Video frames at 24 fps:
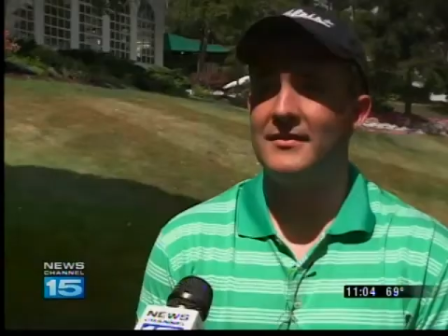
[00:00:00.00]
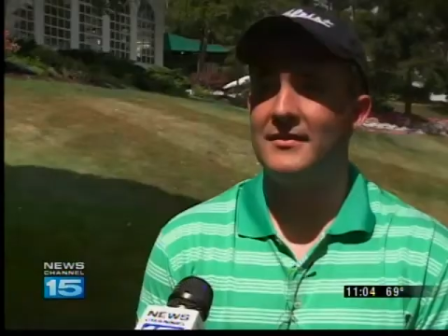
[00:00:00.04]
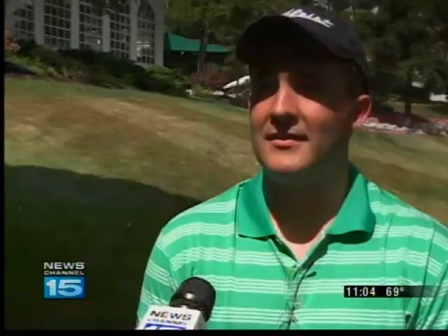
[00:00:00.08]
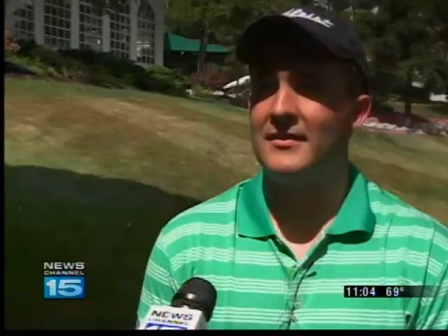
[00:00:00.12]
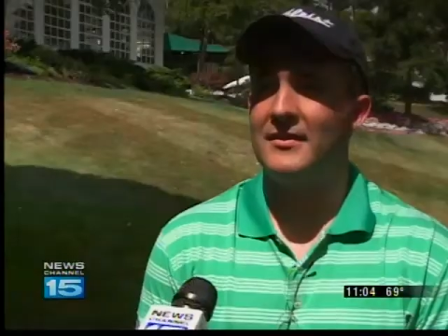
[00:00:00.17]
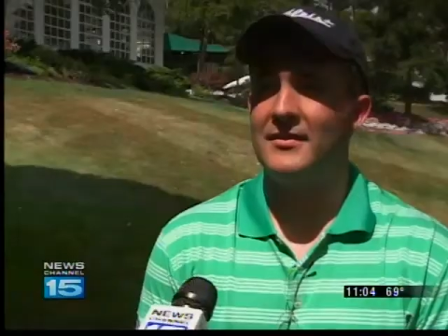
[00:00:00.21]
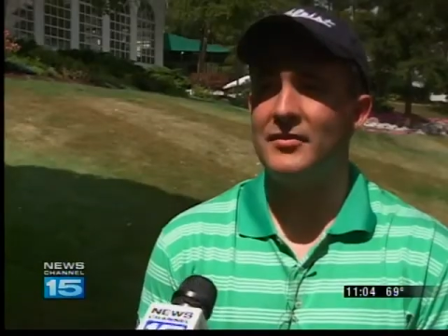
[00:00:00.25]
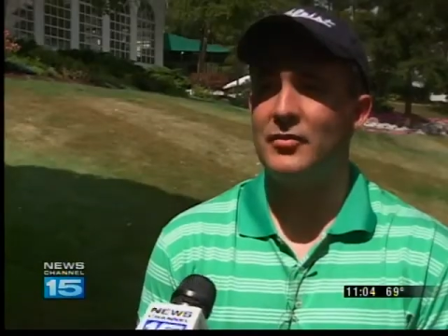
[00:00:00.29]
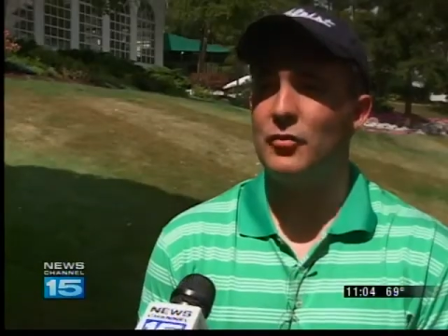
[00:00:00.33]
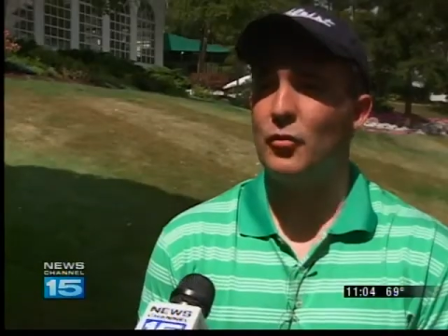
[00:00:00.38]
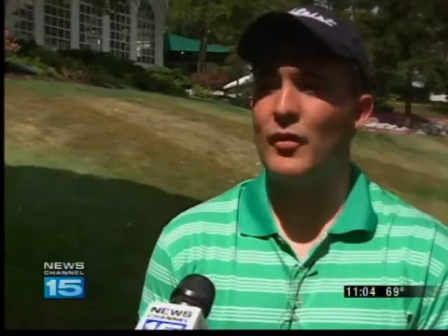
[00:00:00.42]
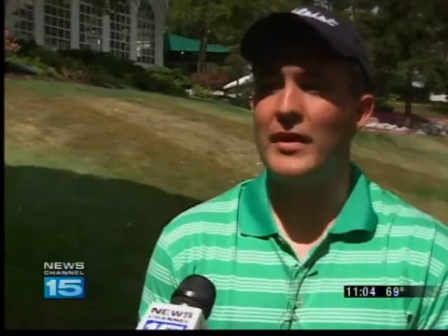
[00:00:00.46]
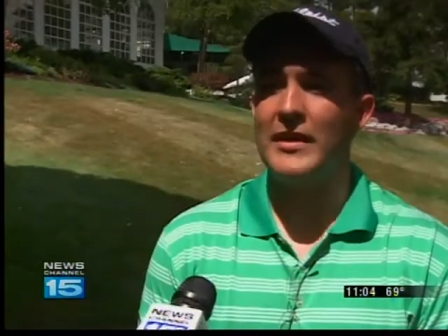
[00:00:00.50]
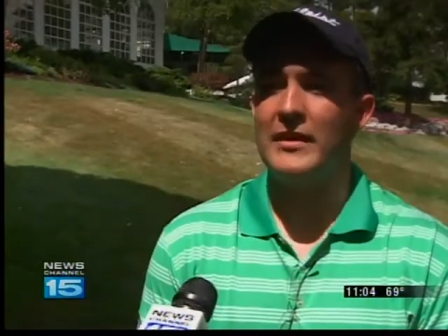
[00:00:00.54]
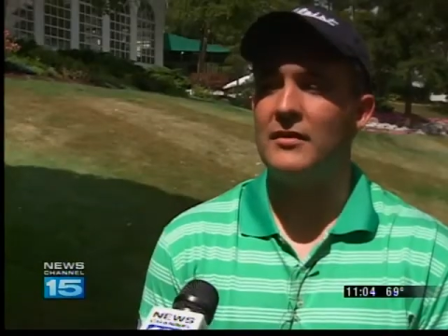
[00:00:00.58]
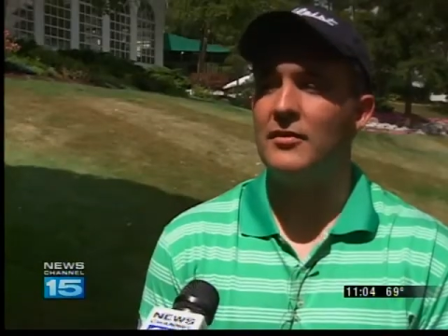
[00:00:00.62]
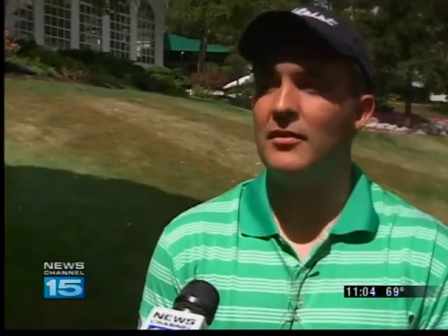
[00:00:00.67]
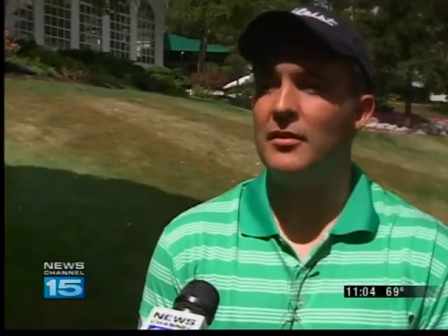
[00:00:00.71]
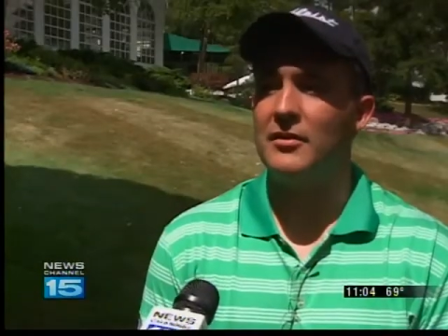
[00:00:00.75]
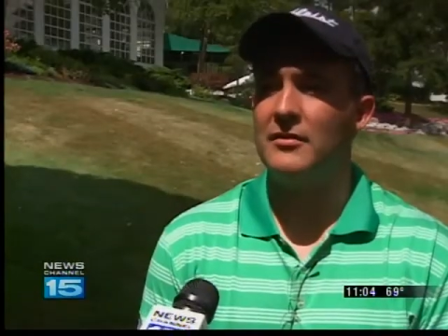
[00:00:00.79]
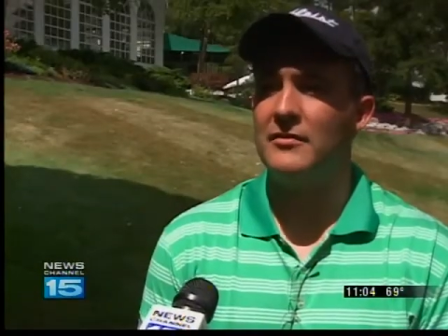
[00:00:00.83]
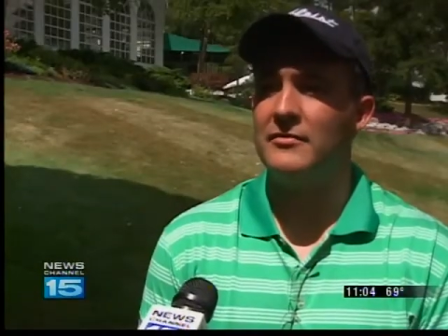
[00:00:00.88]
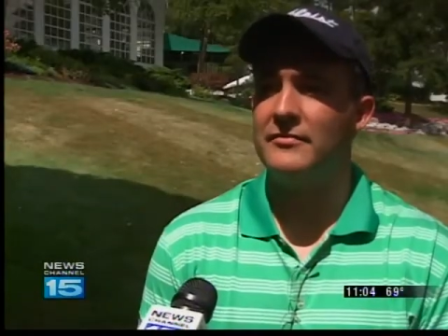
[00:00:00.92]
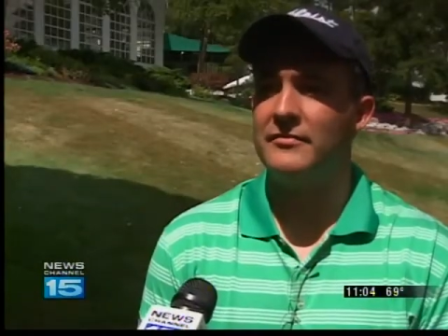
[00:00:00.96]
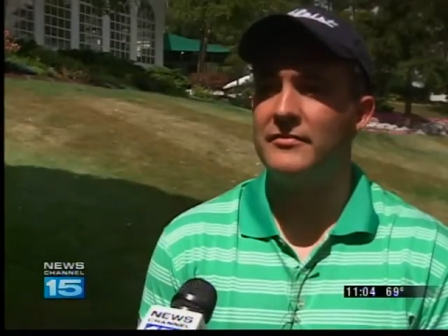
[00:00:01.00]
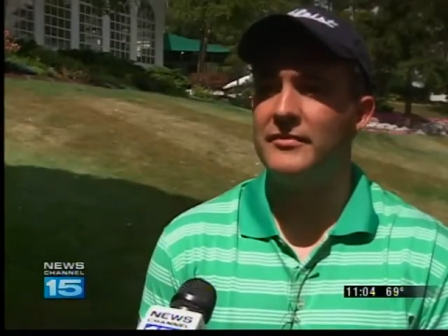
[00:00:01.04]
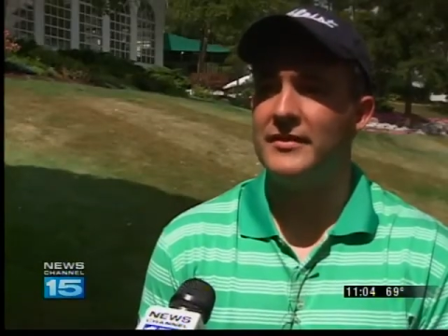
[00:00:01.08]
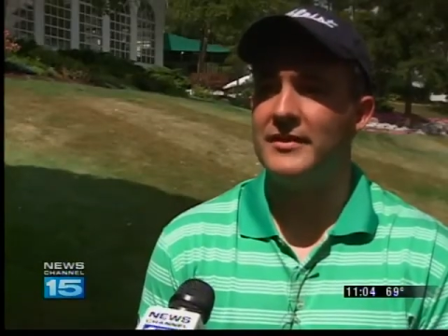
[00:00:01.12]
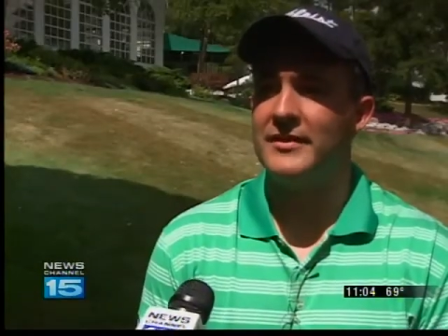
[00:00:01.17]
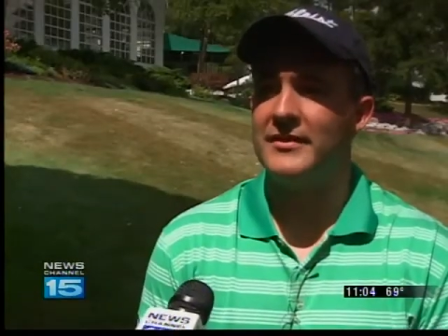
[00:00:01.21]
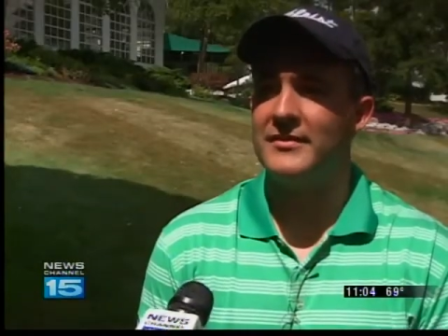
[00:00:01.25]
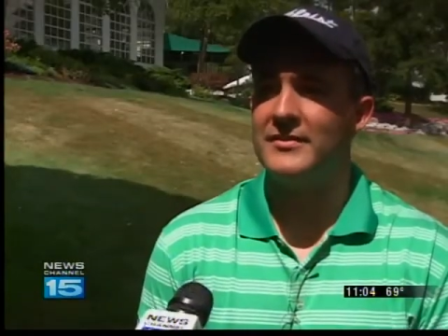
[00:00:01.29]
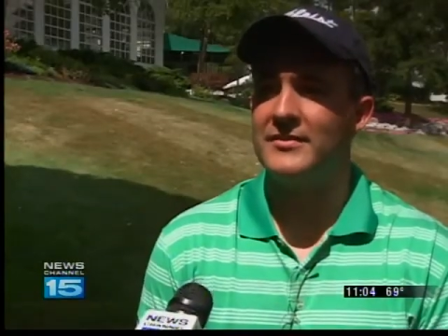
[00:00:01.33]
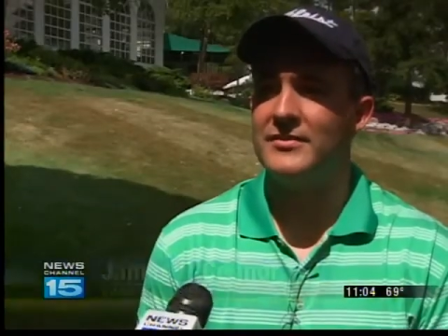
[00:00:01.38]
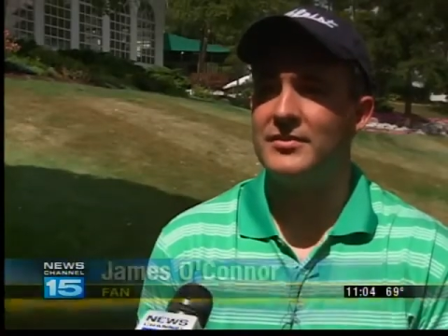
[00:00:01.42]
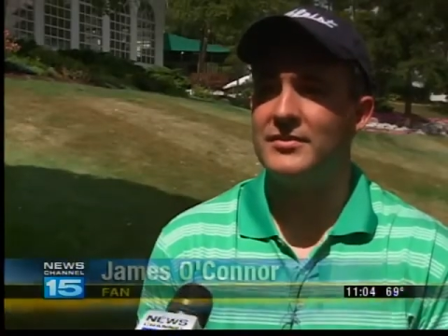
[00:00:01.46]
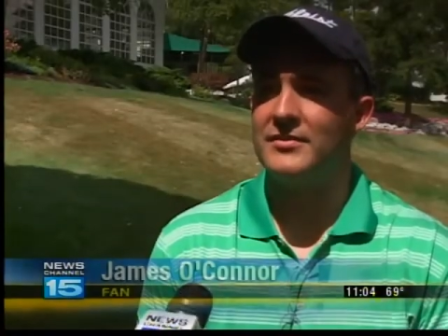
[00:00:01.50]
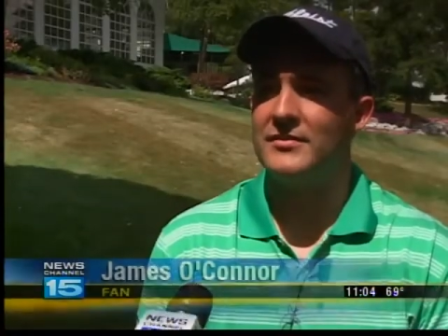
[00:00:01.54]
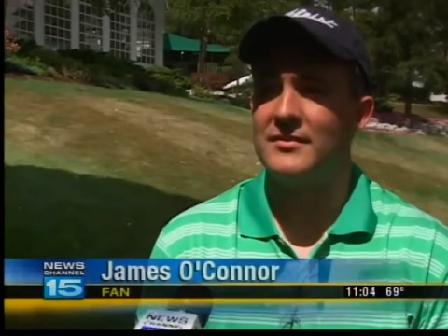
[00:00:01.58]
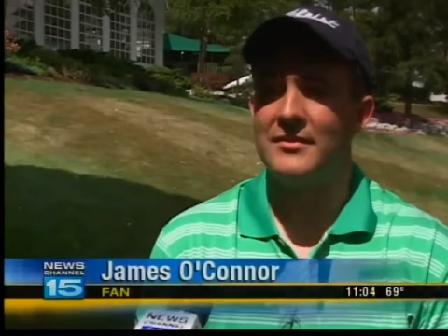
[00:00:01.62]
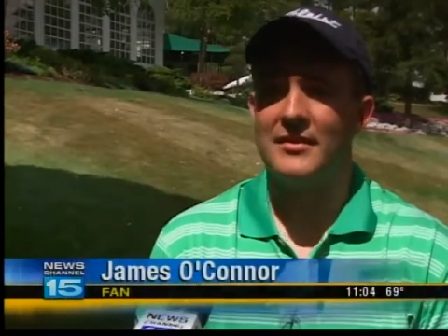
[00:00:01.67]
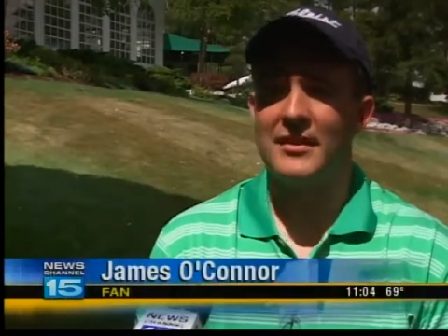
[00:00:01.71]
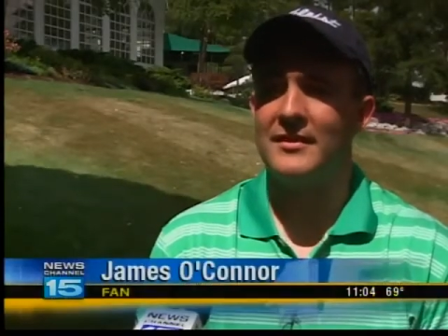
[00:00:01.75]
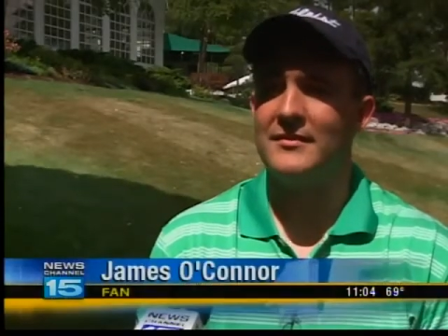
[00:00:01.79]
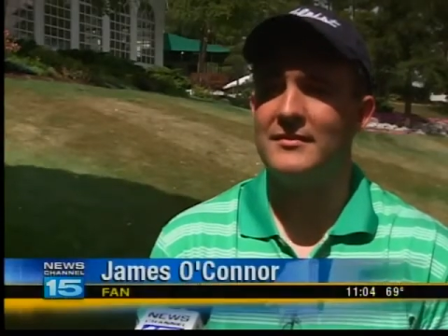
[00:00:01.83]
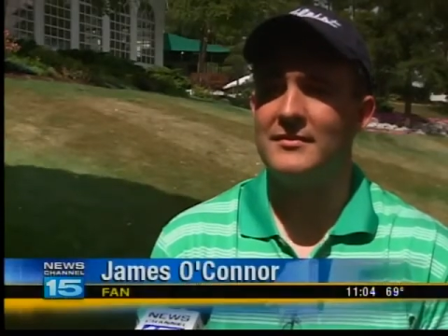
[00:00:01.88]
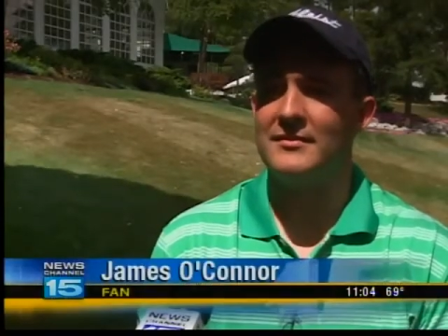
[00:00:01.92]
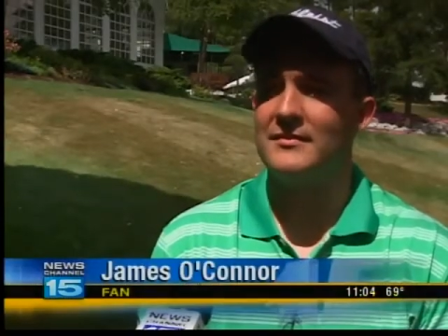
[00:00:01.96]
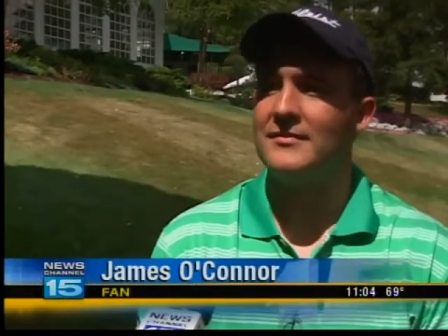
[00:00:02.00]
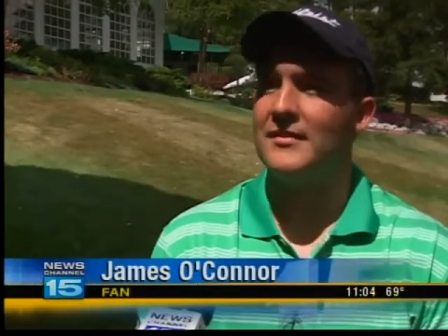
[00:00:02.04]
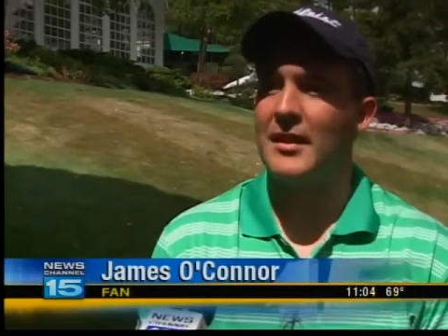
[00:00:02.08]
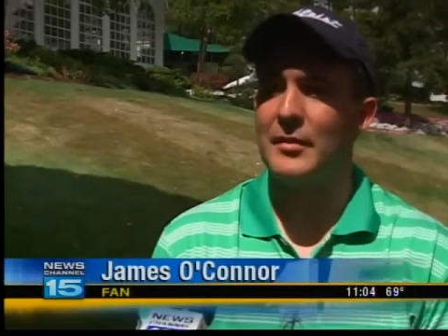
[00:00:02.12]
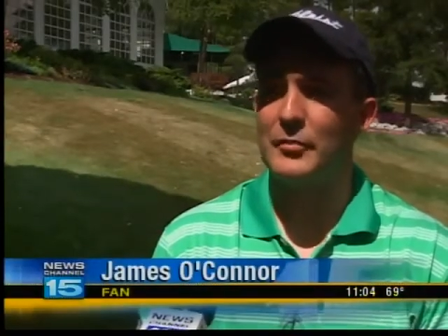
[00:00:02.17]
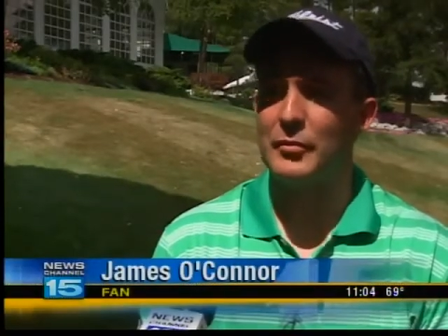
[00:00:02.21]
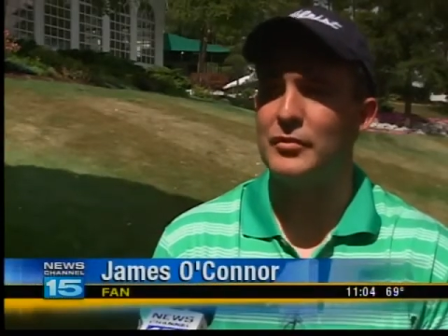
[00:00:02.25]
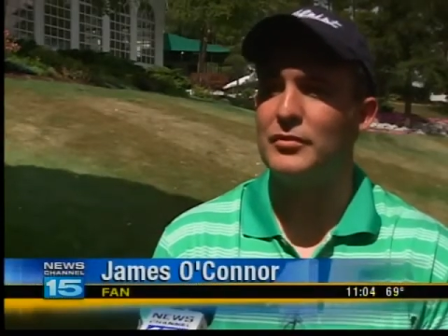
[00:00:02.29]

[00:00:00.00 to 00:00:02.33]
It's it's great golf, and it's just a nice